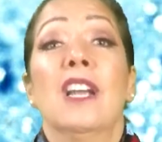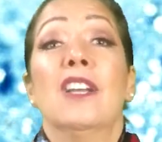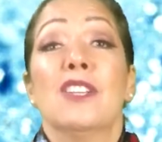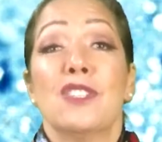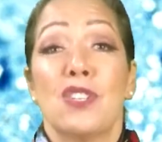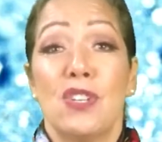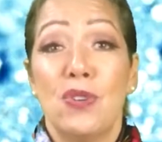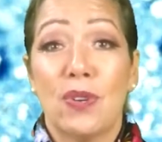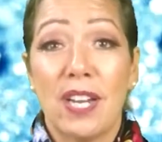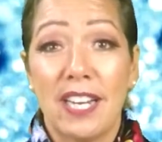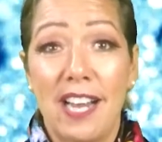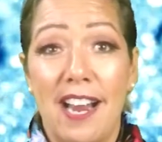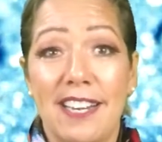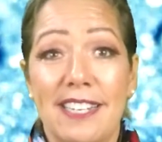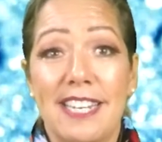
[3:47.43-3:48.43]
So you can
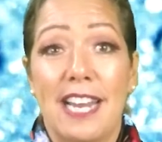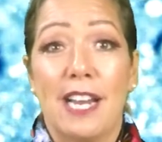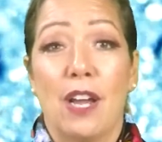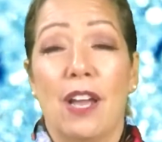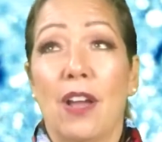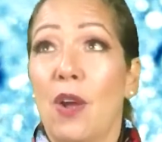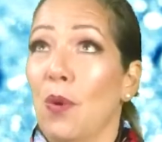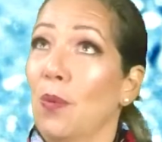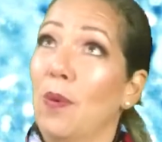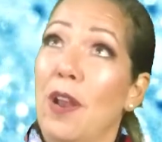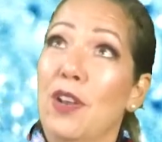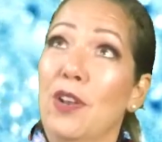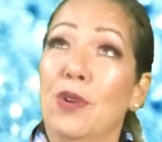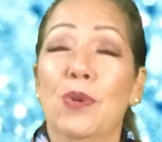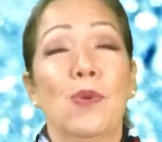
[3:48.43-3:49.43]
kind of take a
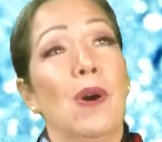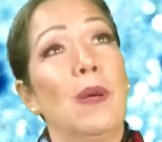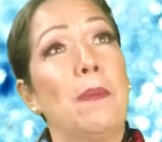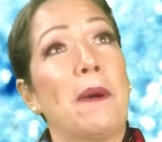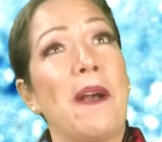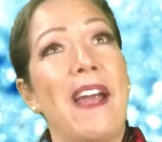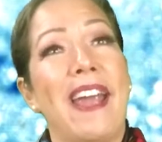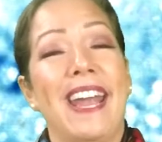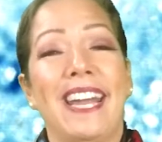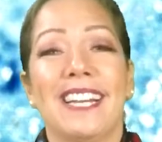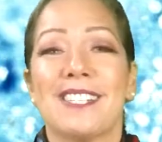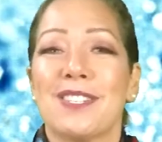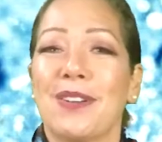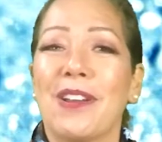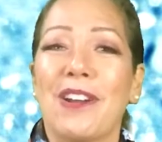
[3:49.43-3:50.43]
renewal break
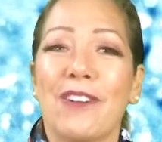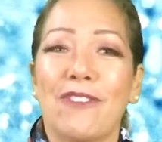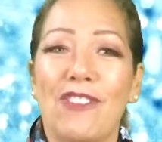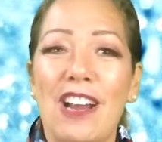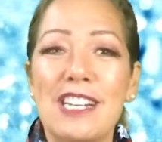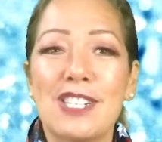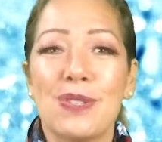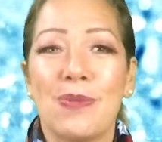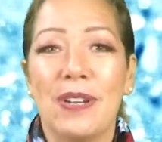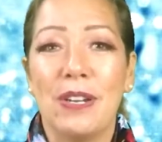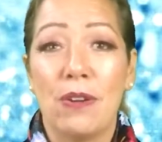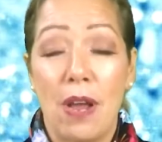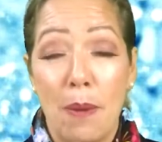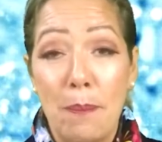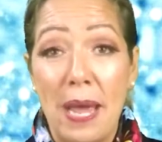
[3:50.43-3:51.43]
so you're refreshed when you
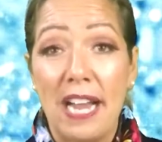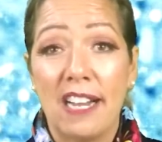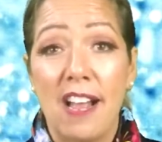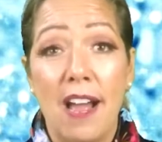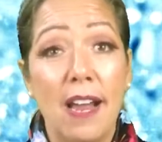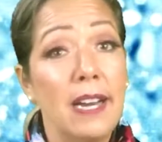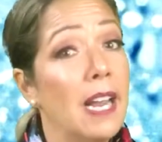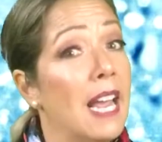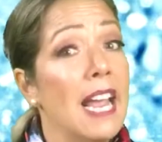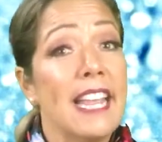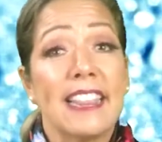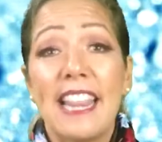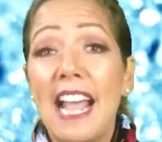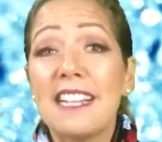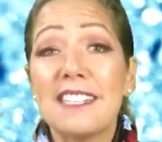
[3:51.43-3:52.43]
come back on.
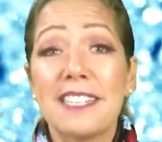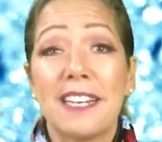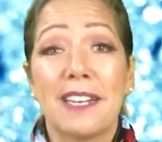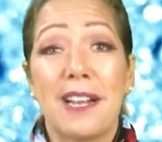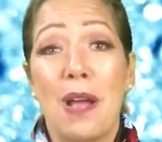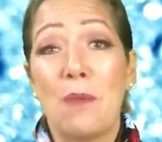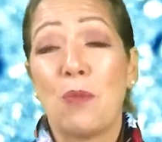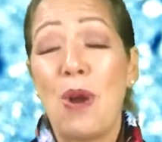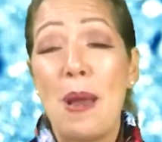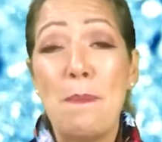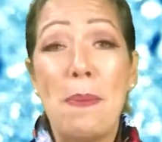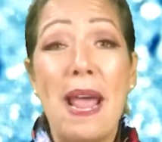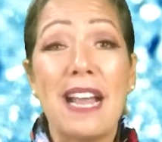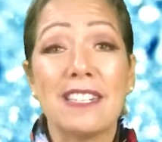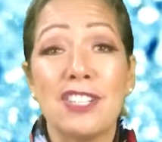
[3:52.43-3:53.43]
That's gonna come right
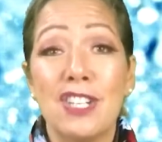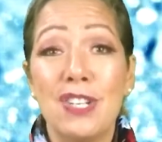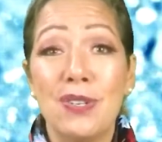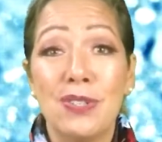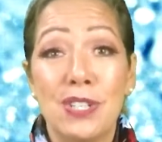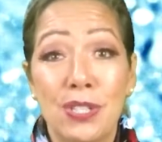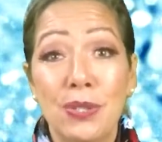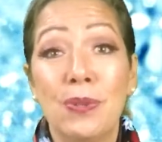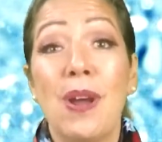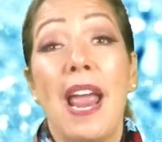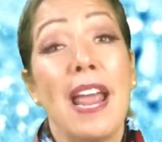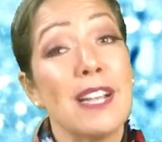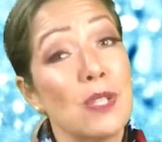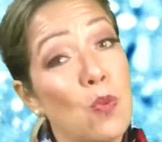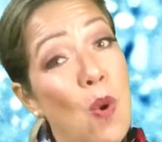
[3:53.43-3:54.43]
back to you too
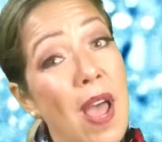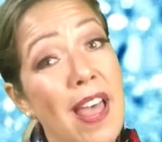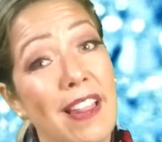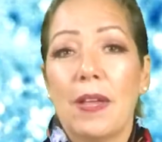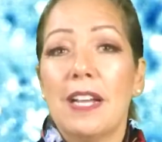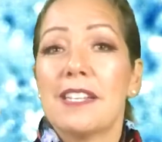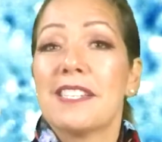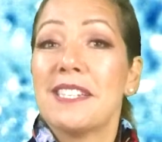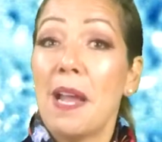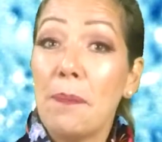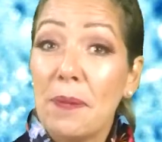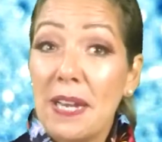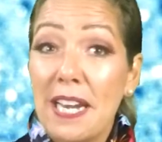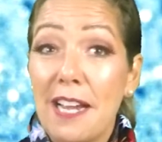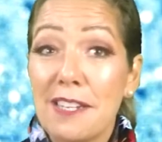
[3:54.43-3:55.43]
as well.
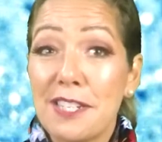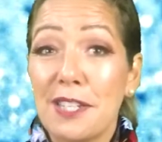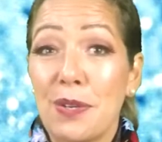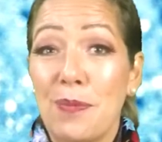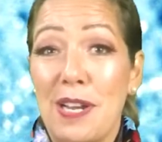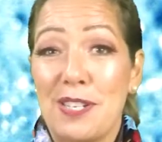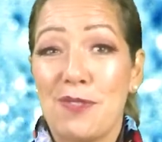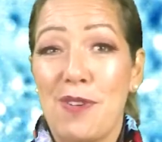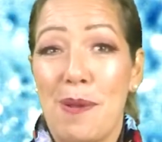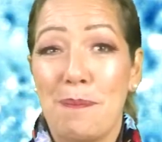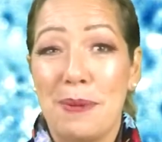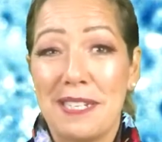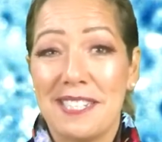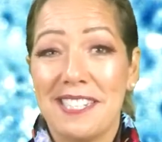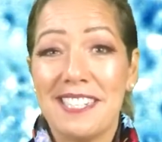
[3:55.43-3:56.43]
Something else in the restaurant
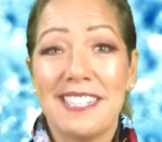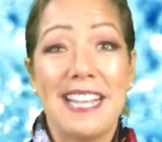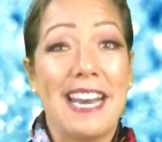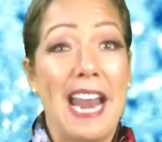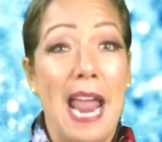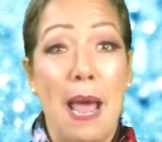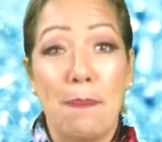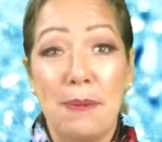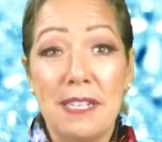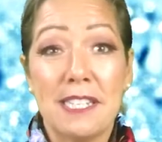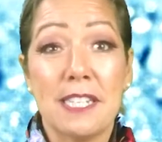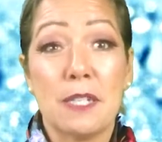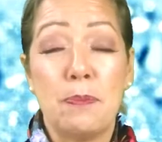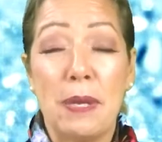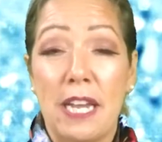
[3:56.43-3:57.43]
business that happens
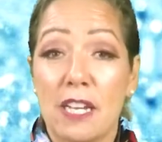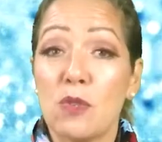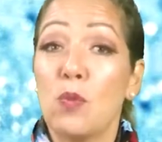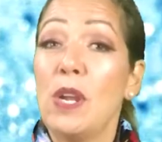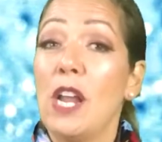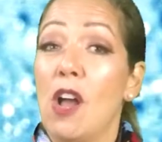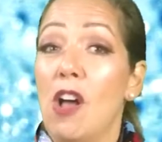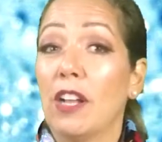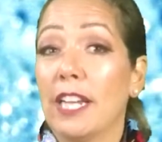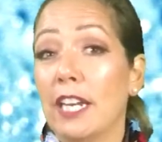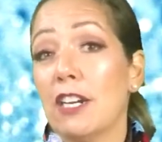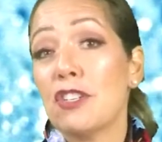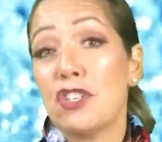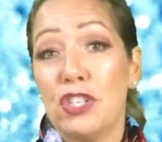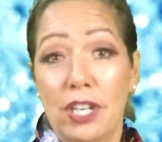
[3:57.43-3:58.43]
is because we all get our
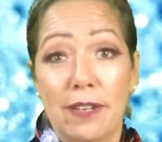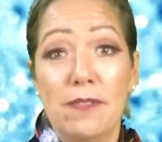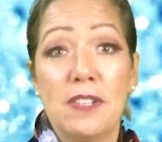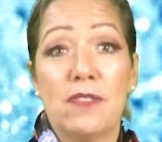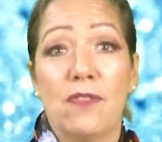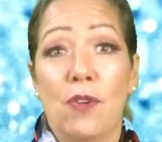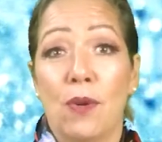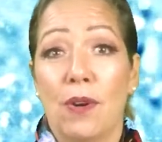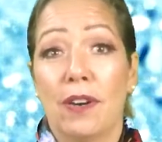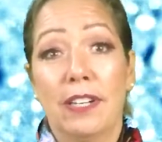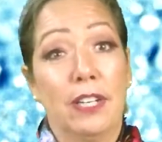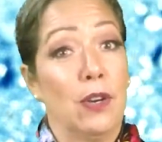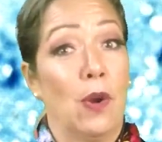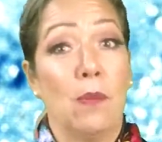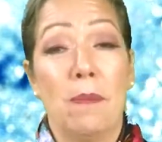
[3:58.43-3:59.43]
shifts for,
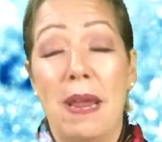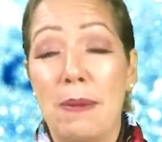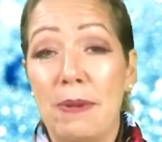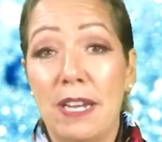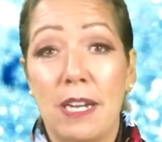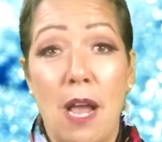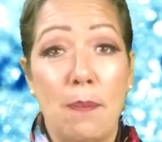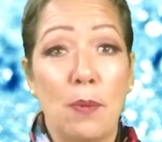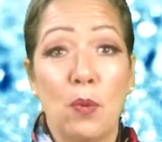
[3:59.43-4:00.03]
maybe a couple